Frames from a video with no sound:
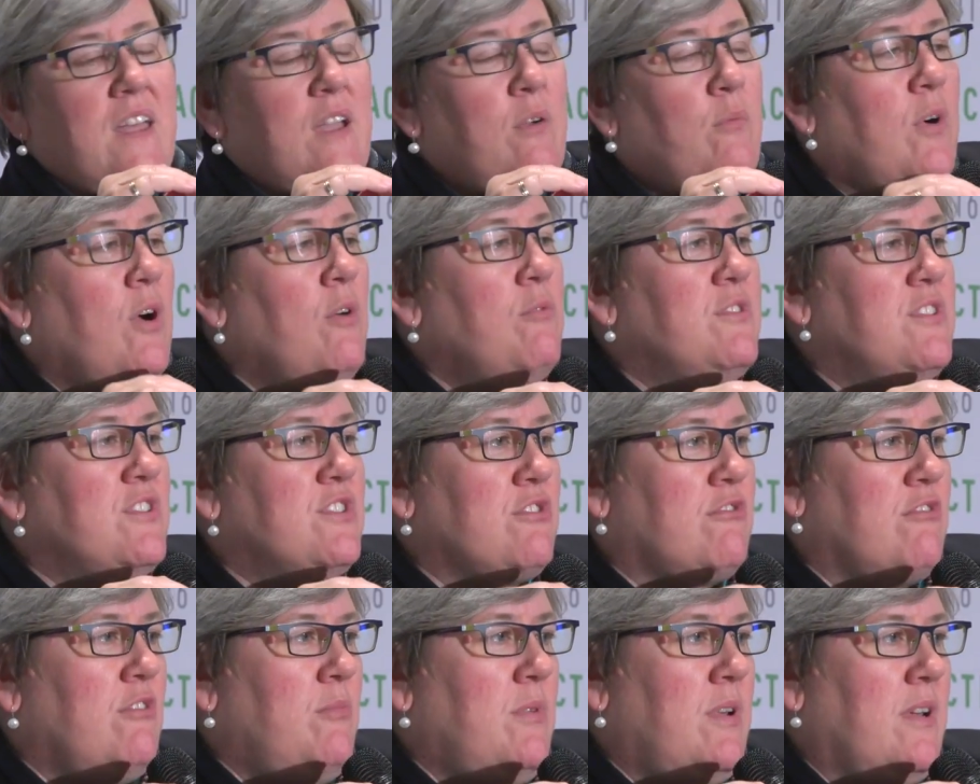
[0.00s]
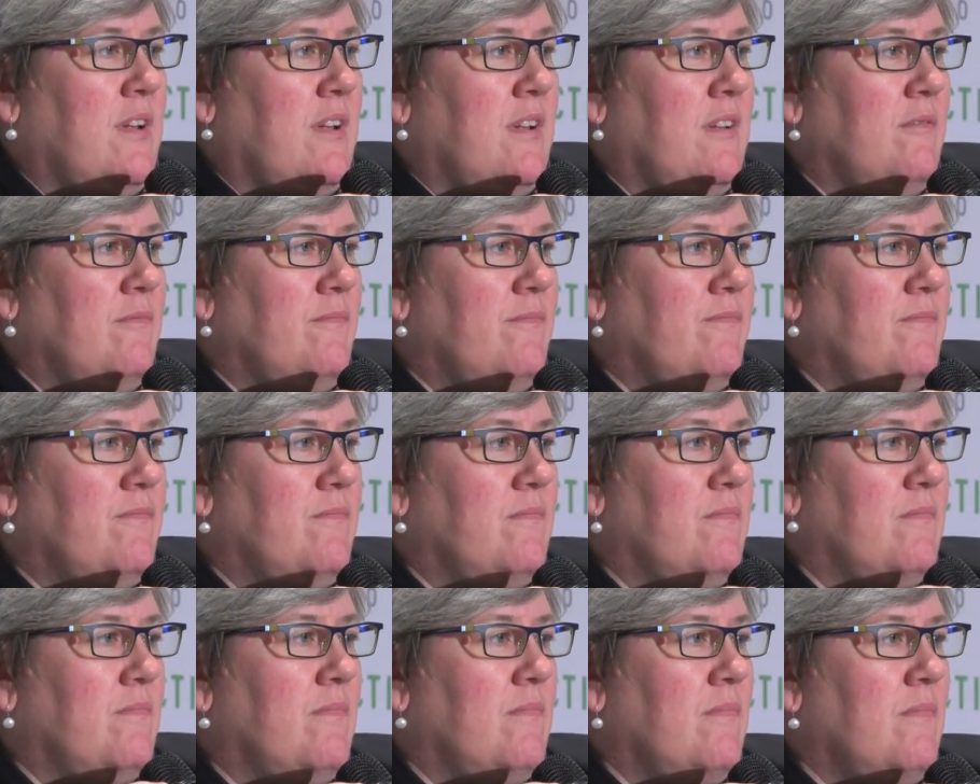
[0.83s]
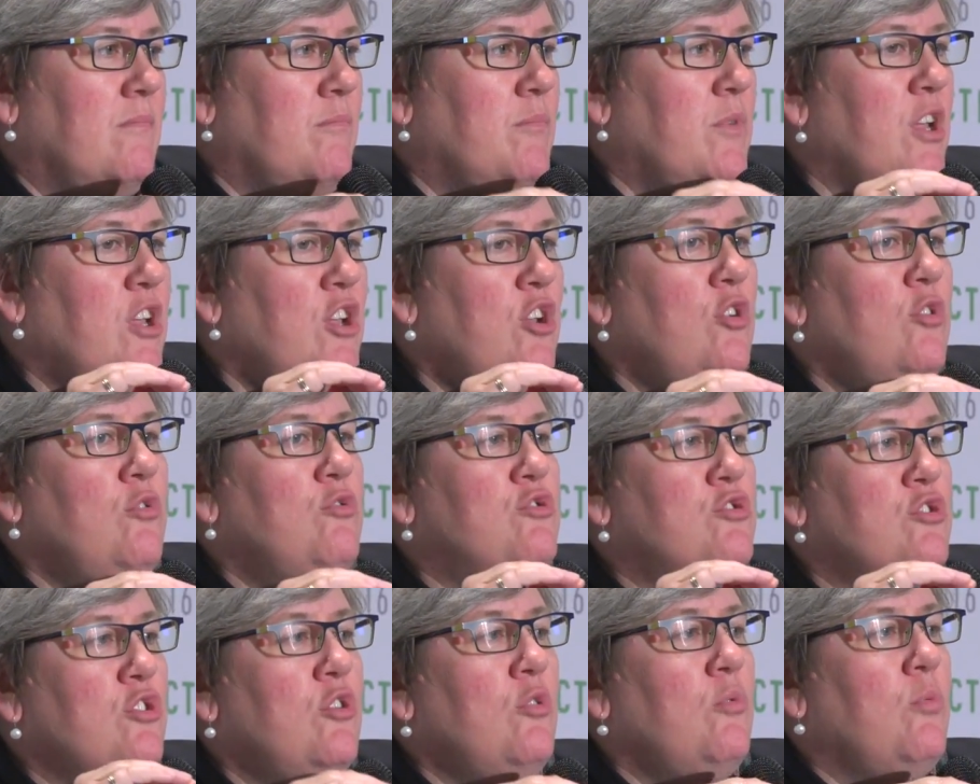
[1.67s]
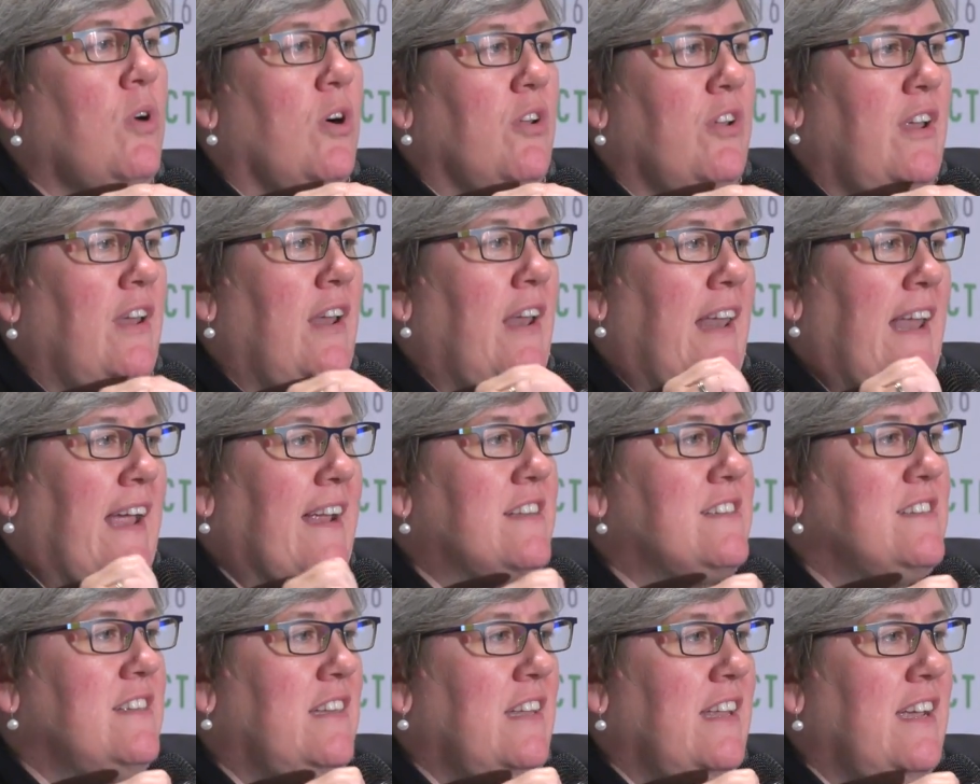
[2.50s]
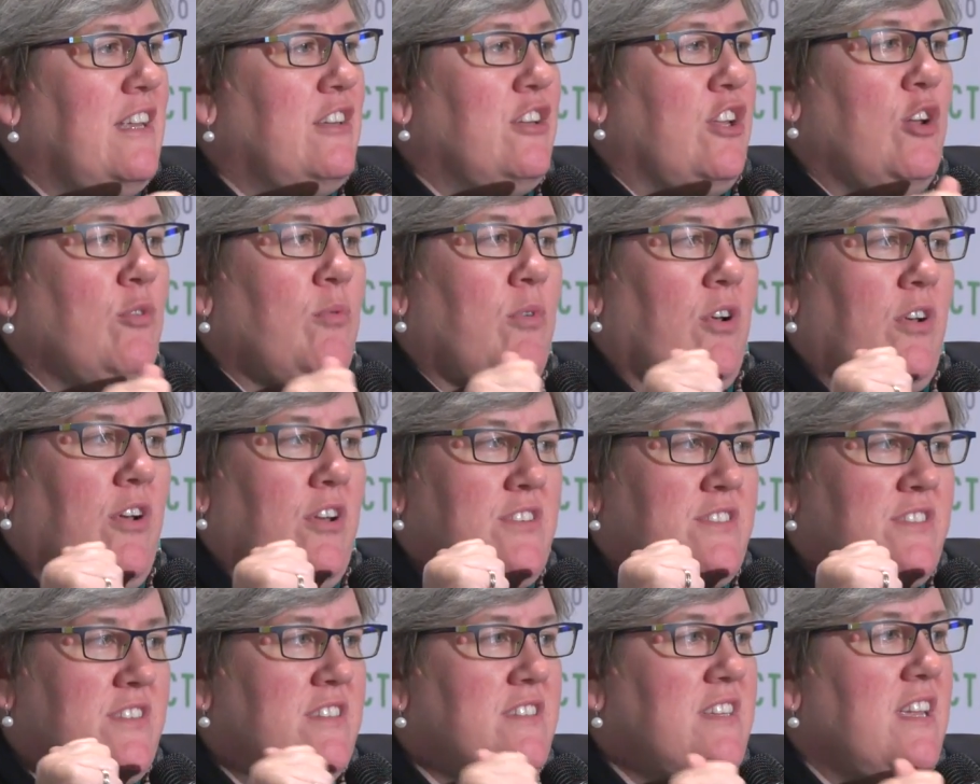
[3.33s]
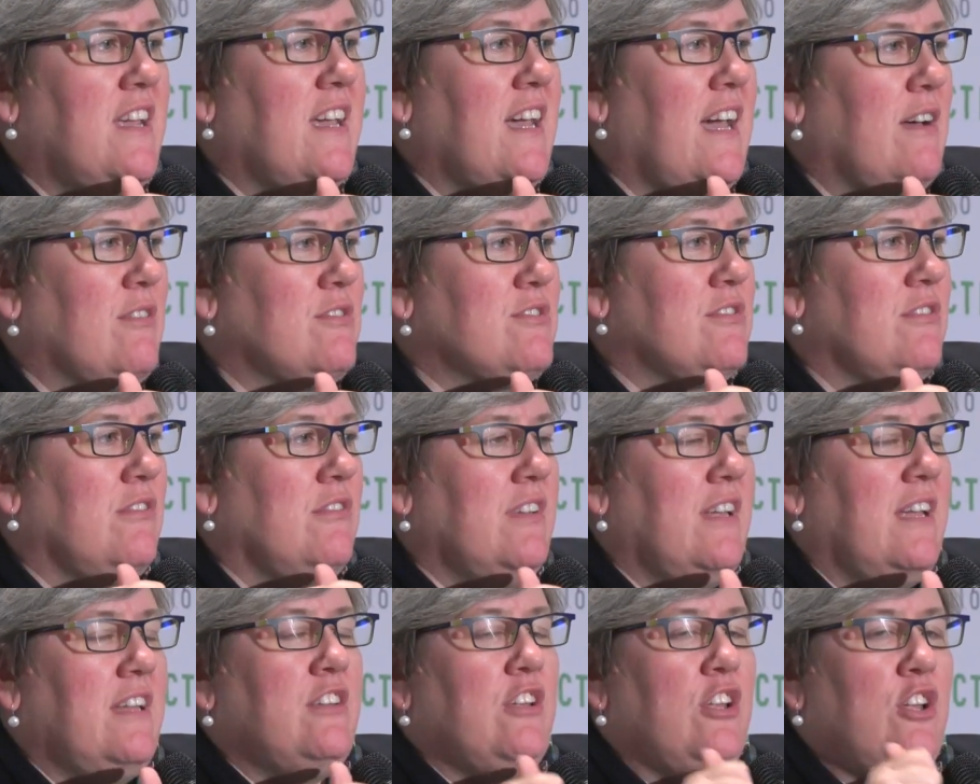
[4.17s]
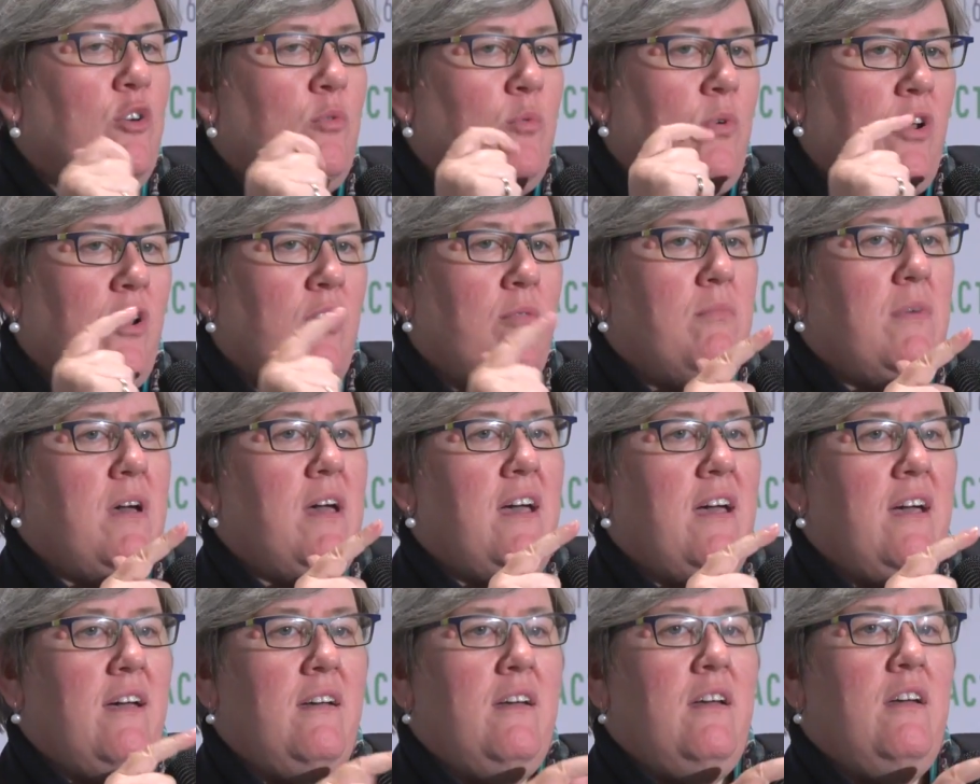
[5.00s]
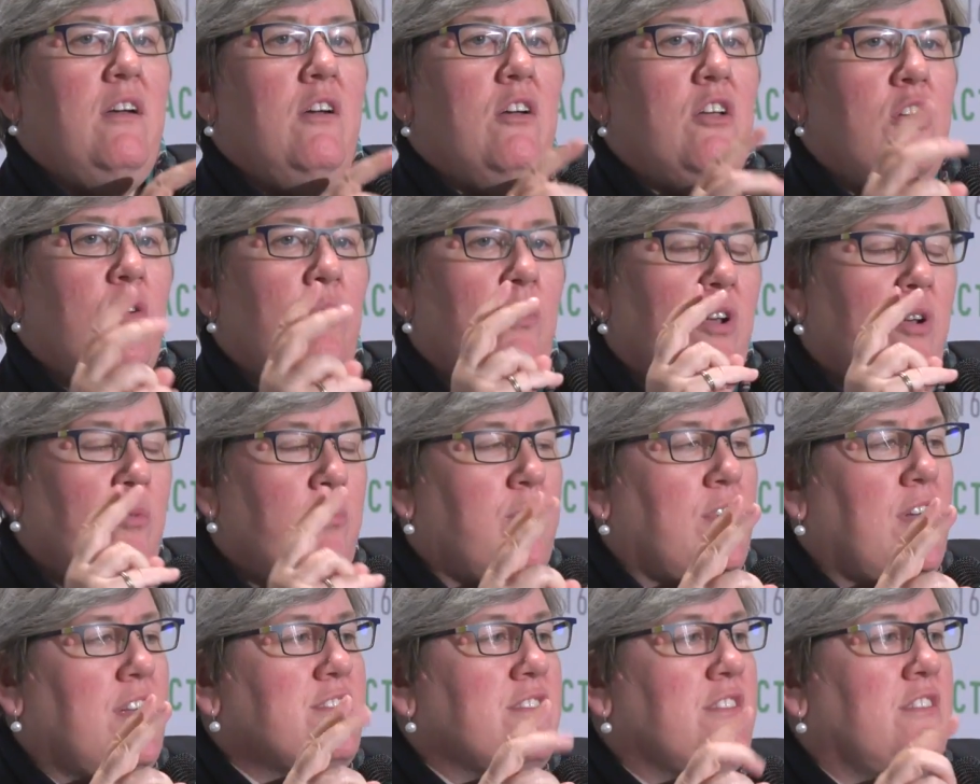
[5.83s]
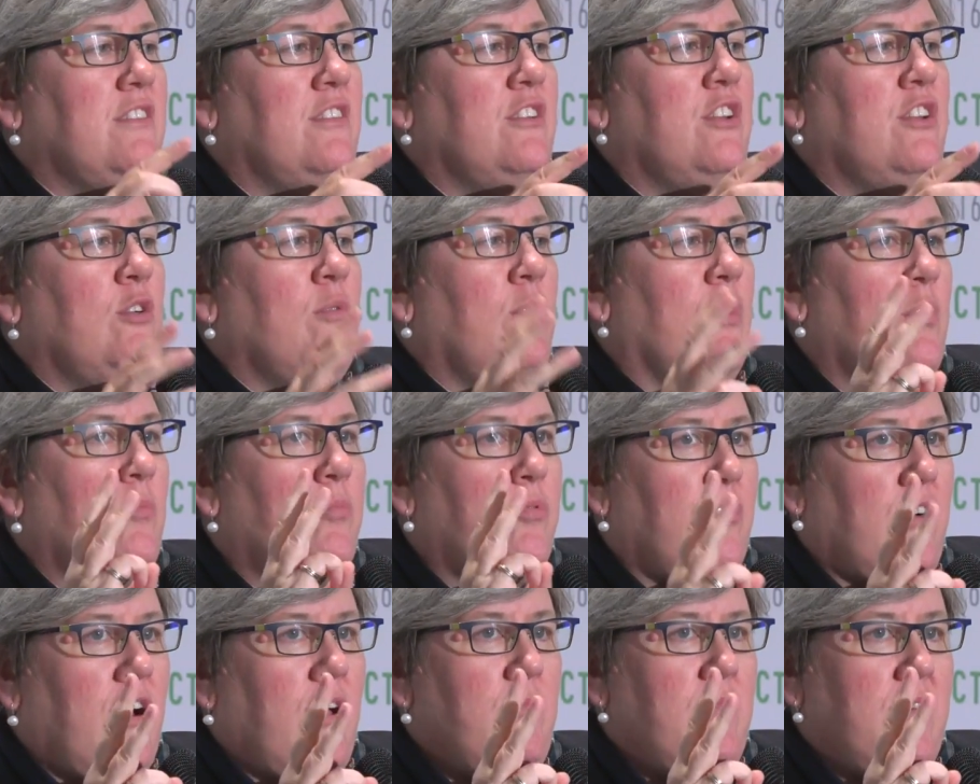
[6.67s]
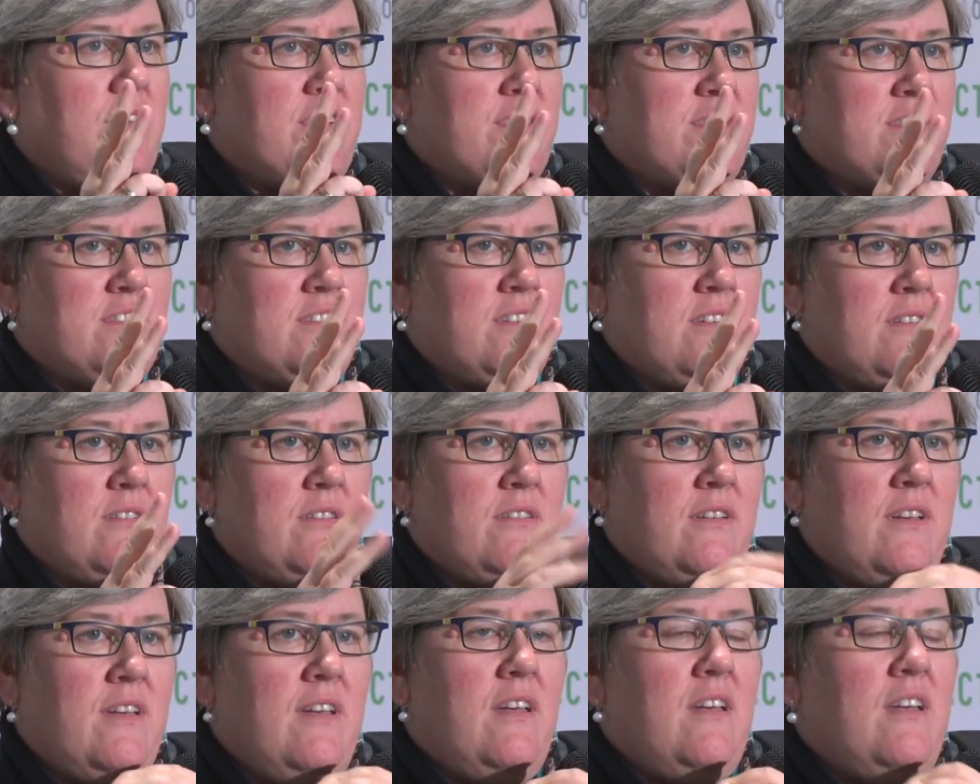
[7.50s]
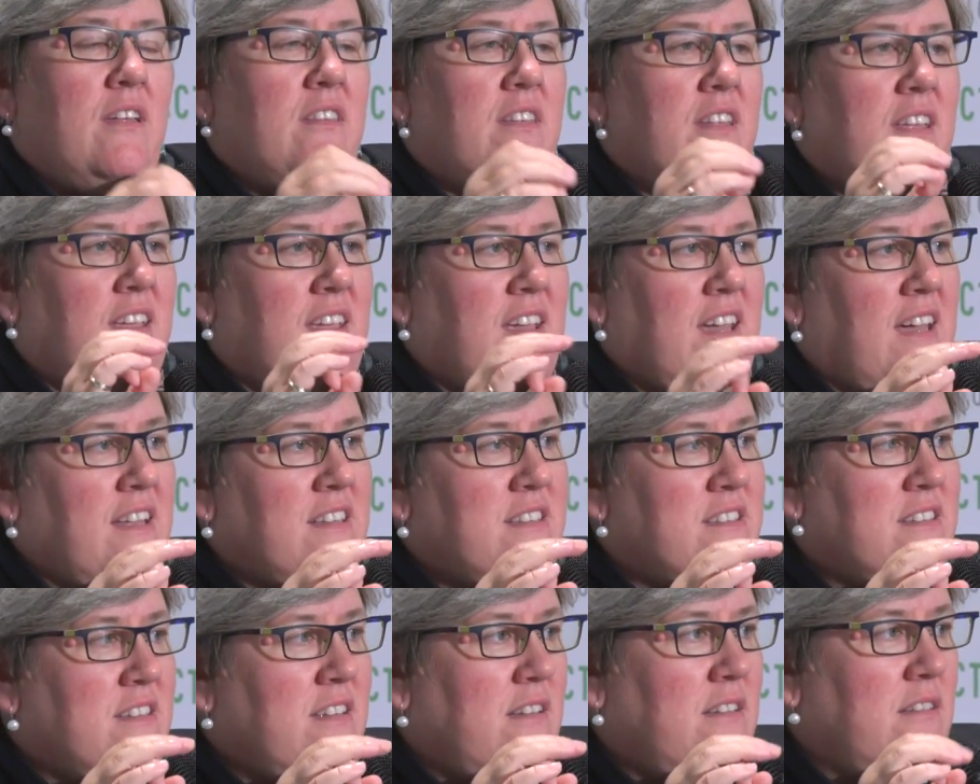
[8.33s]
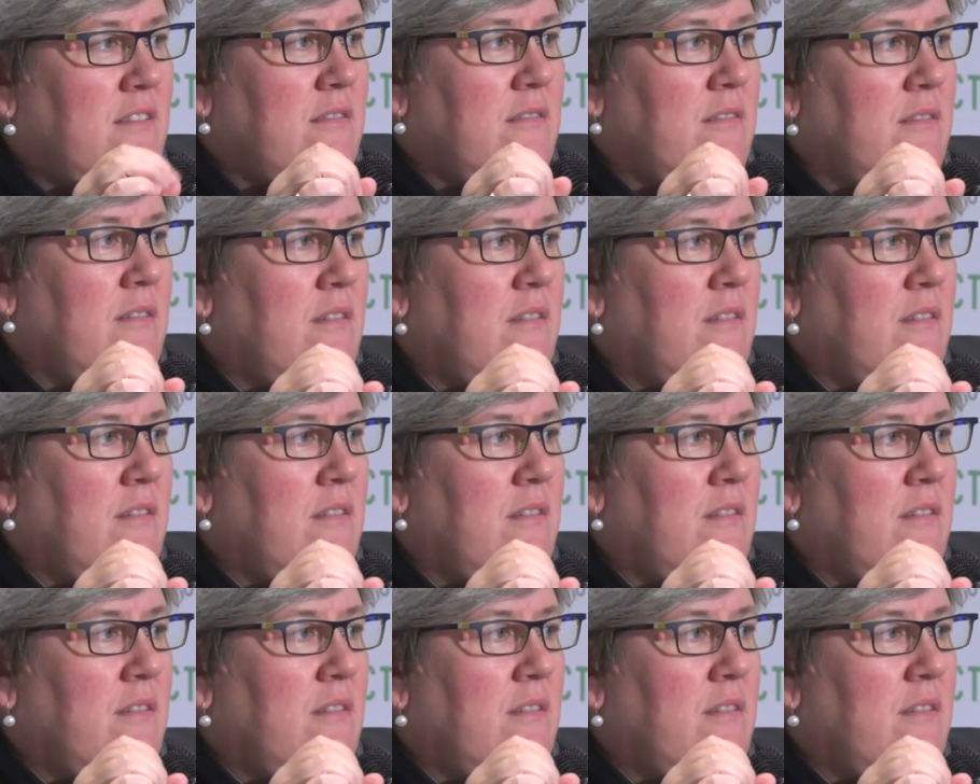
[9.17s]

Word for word: it won't discriminate. But you do want an elected leader, you want a city council leader, you want a mayor, you want a president, you want a prime minister that gets it,